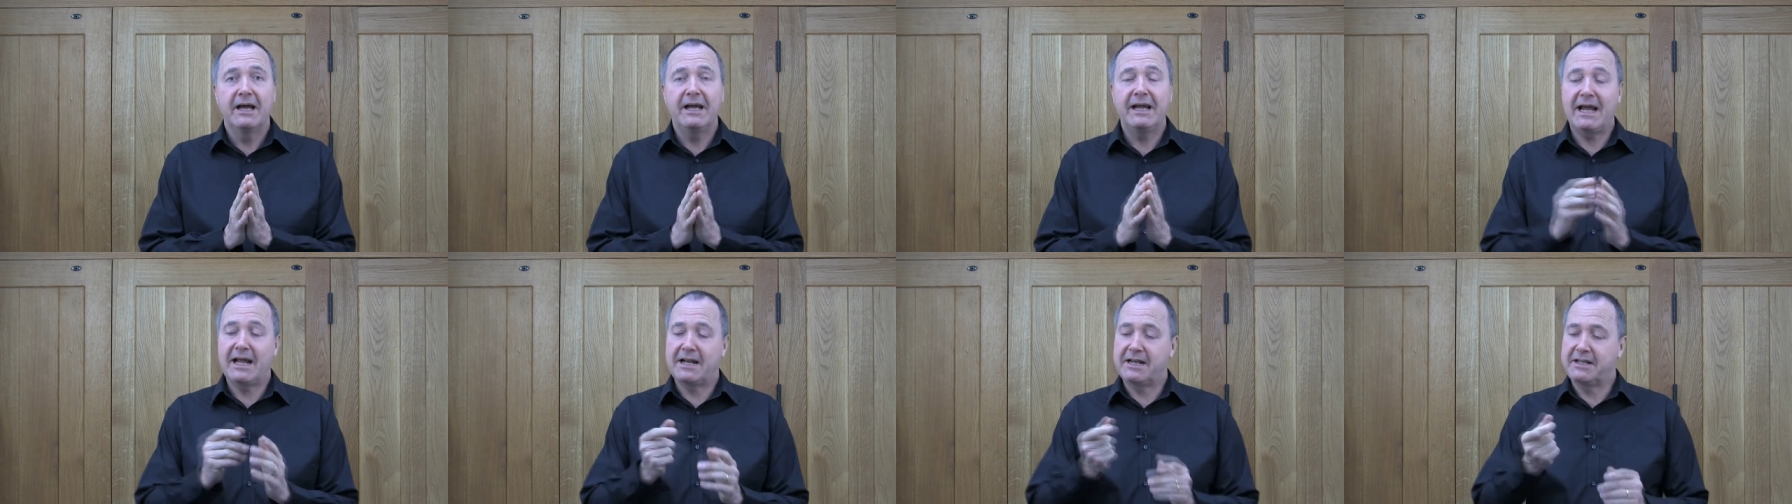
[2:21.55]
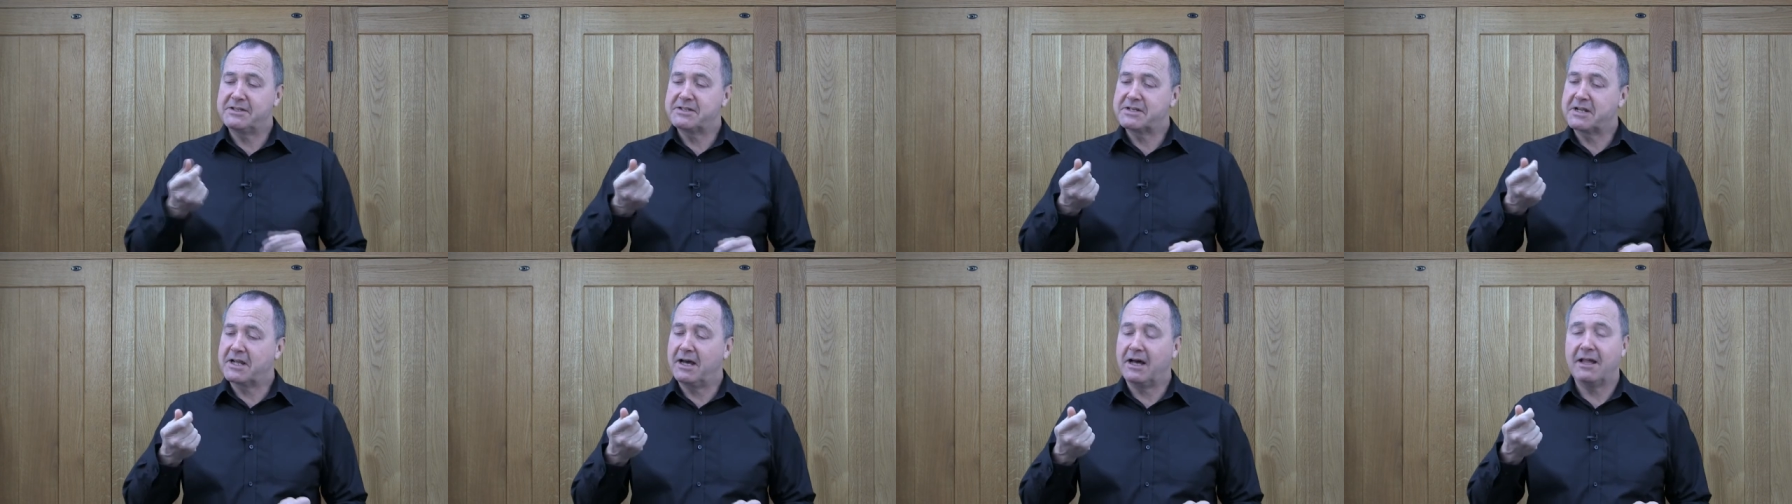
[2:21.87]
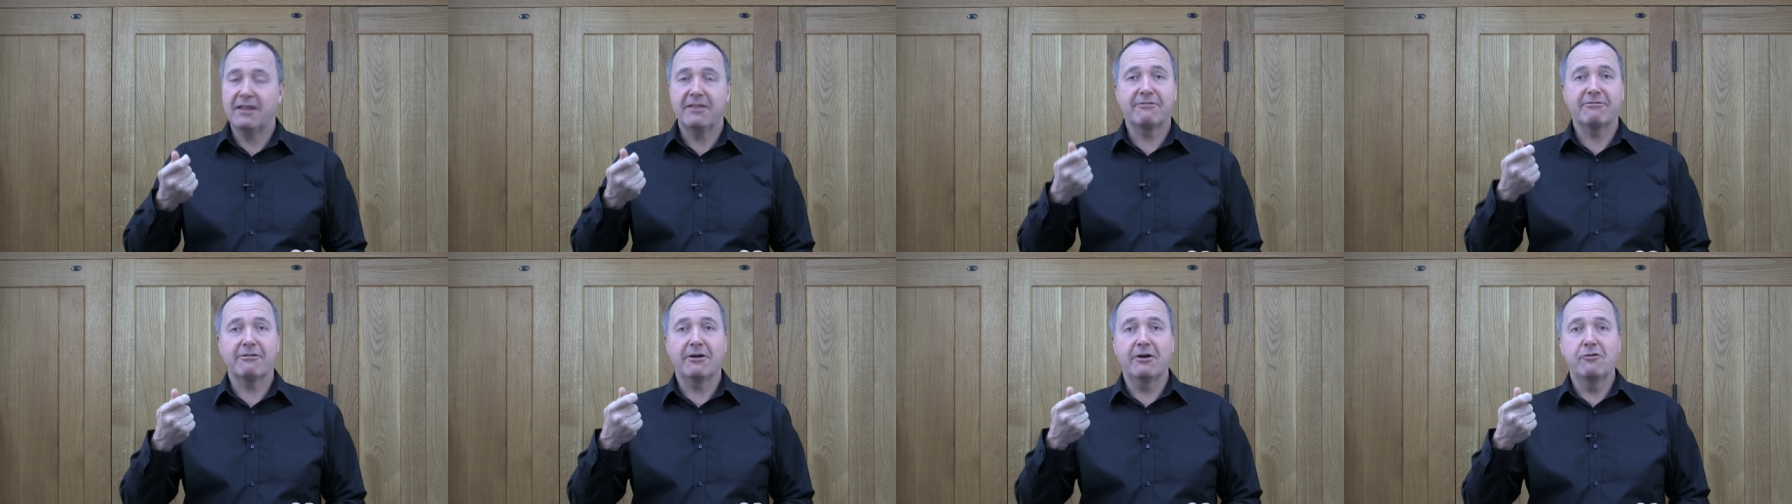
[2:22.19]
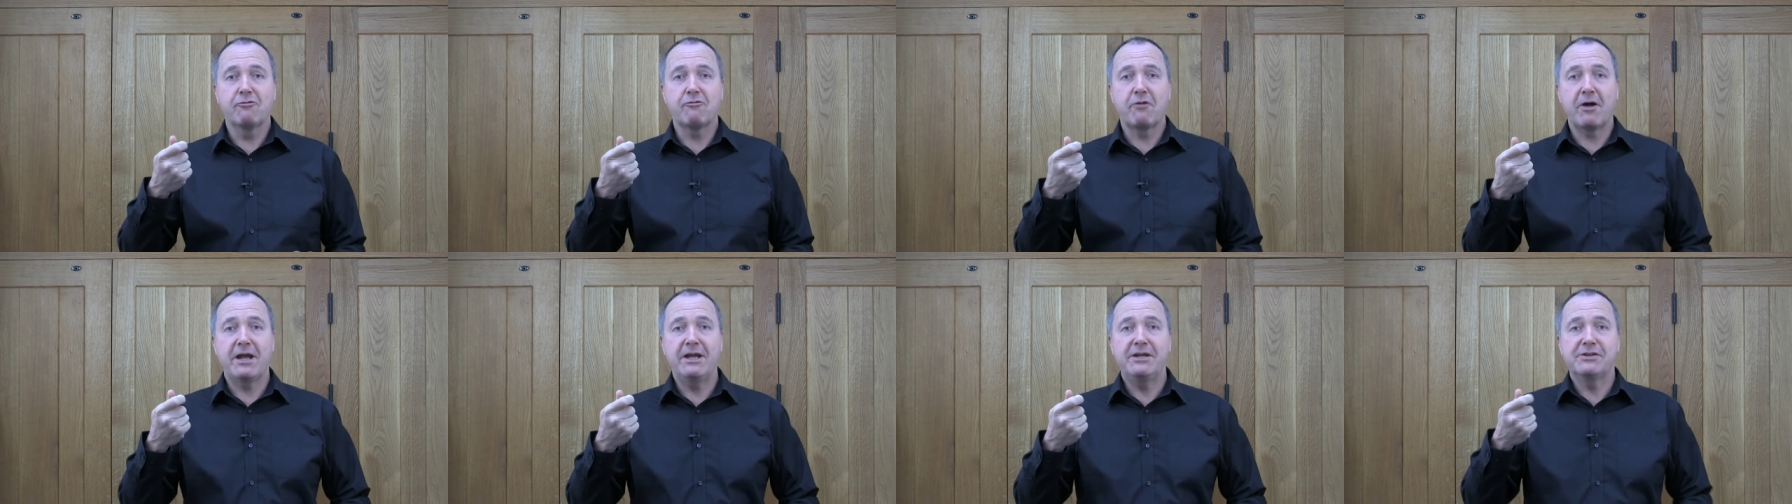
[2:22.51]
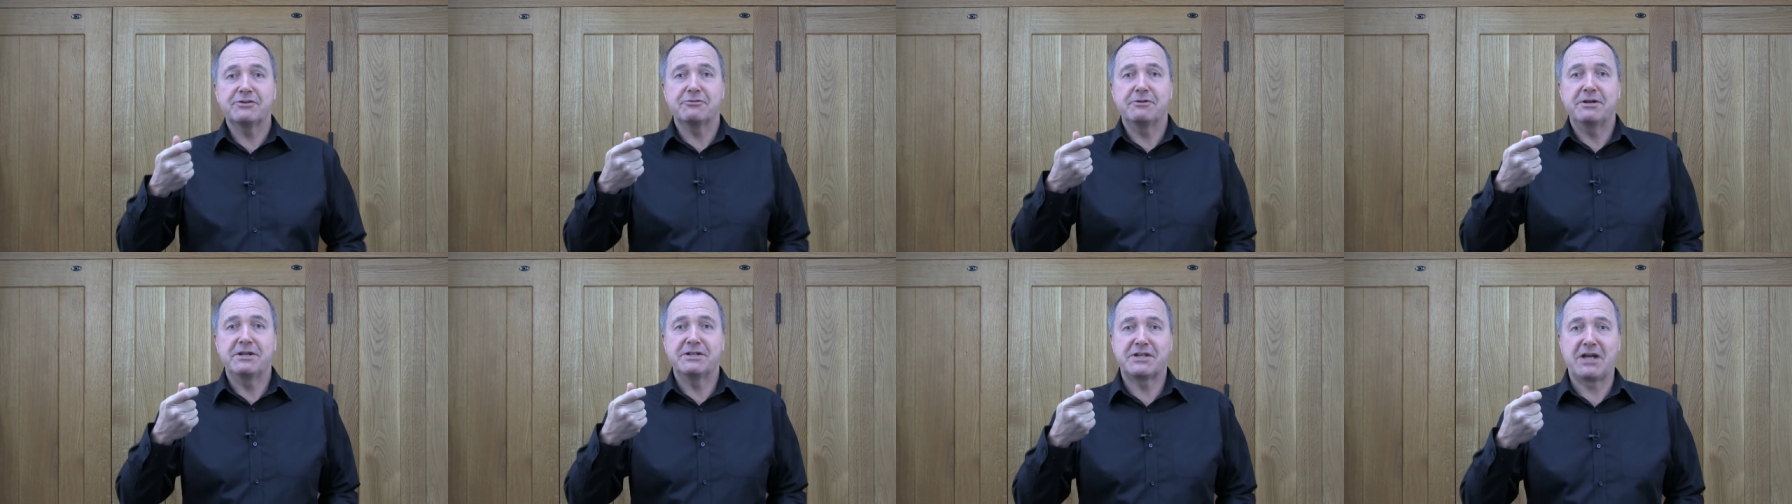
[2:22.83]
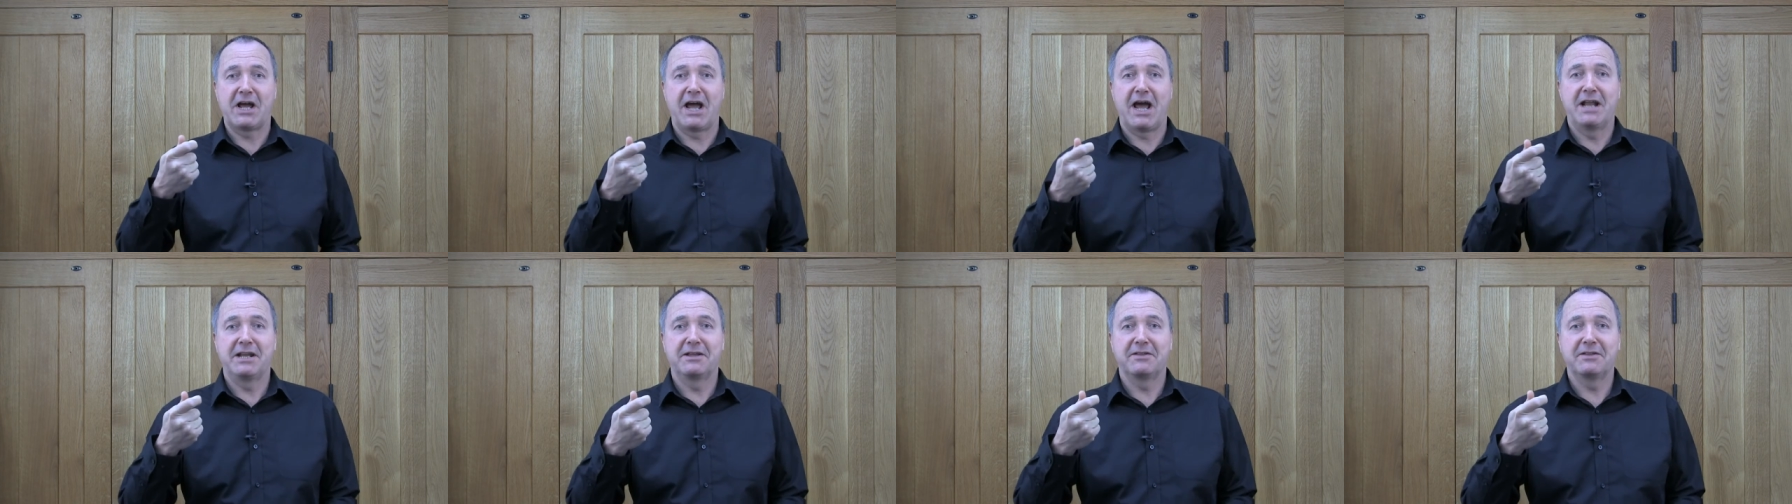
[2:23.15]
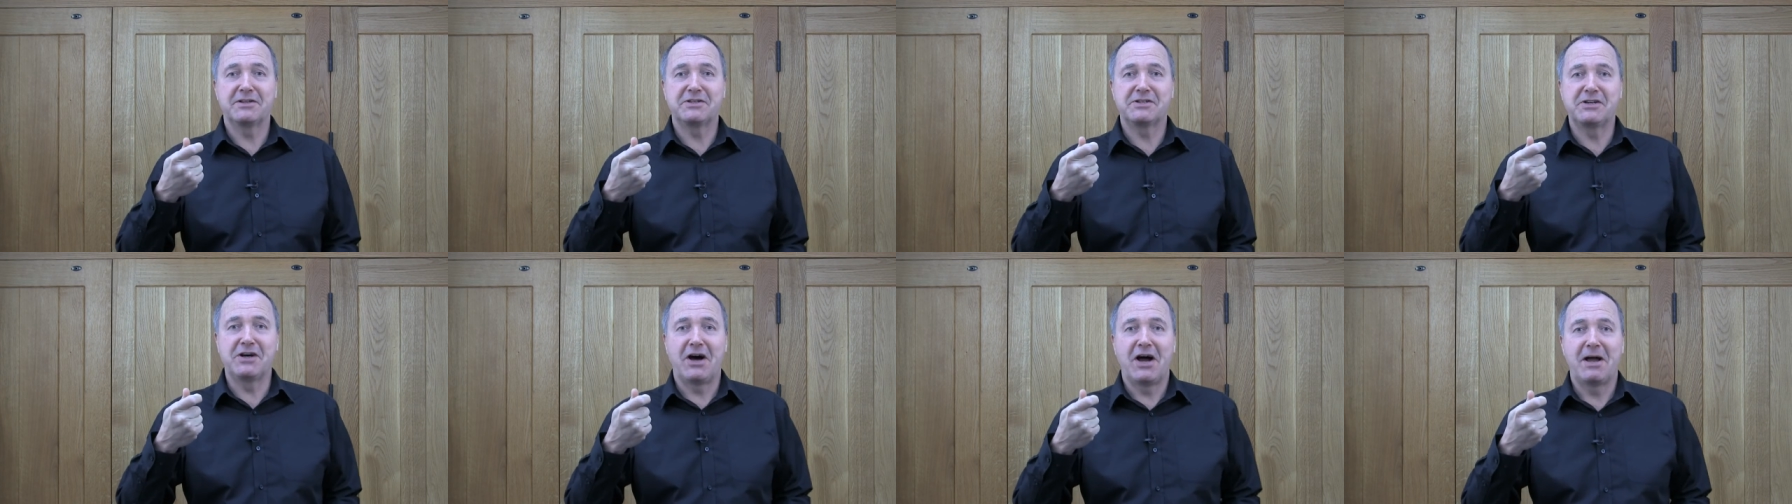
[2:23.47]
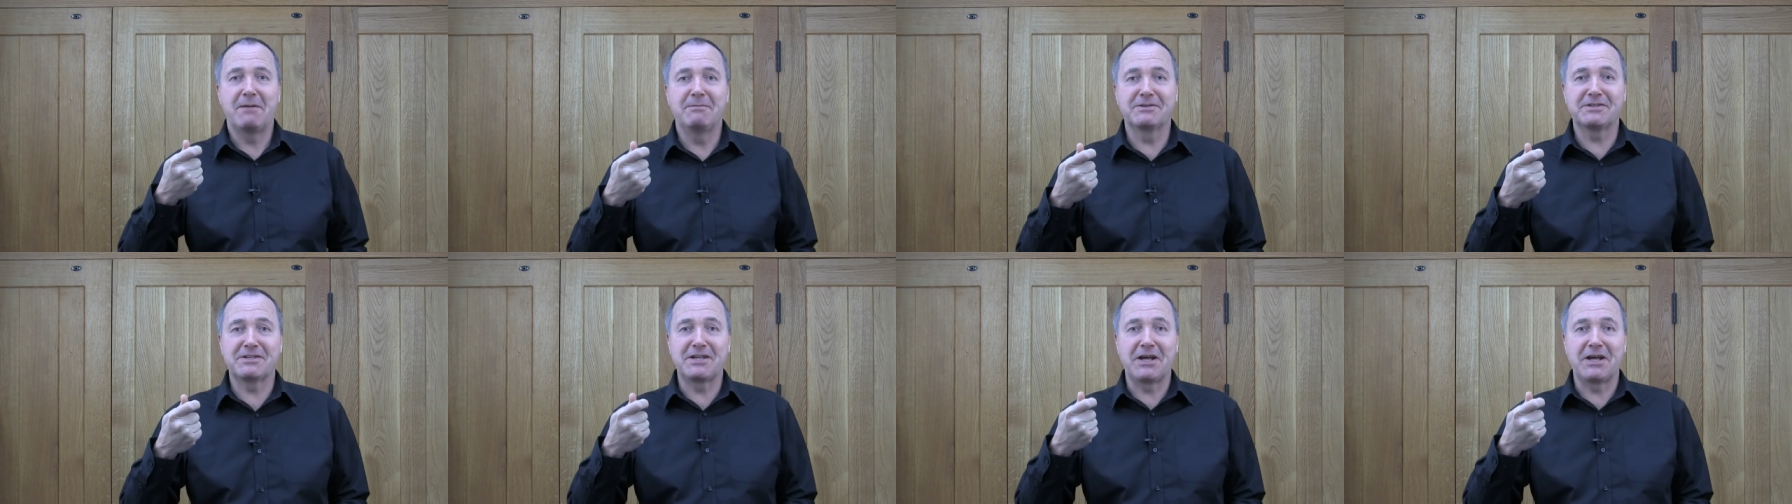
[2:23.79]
He had his cutthroat razor in his hand at the time,